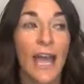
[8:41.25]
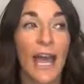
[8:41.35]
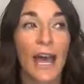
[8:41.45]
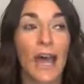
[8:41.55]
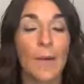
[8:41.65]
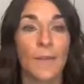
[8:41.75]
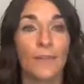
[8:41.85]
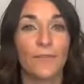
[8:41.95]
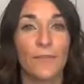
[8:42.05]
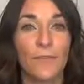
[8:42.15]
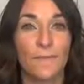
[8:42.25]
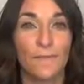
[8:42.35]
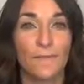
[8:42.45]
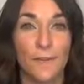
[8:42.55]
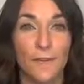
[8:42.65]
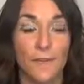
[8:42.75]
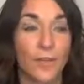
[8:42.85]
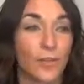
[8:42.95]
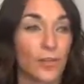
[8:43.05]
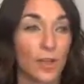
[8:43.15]
If you feel
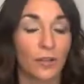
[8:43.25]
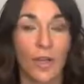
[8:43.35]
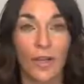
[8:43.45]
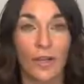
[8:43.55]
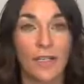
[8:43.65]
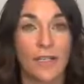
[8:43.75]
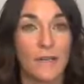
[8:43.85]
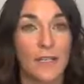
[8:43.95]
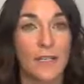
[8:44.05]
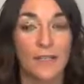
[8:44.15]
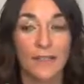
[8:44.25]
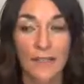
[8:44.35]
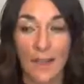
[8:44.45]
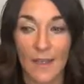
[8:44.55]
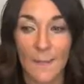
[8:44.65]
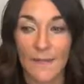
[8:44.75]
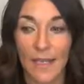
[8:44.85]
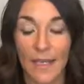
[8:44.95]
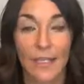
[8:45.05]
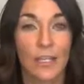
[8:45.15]
like you're struggling with creativity, the times that
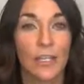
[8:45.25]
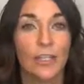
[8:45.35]
I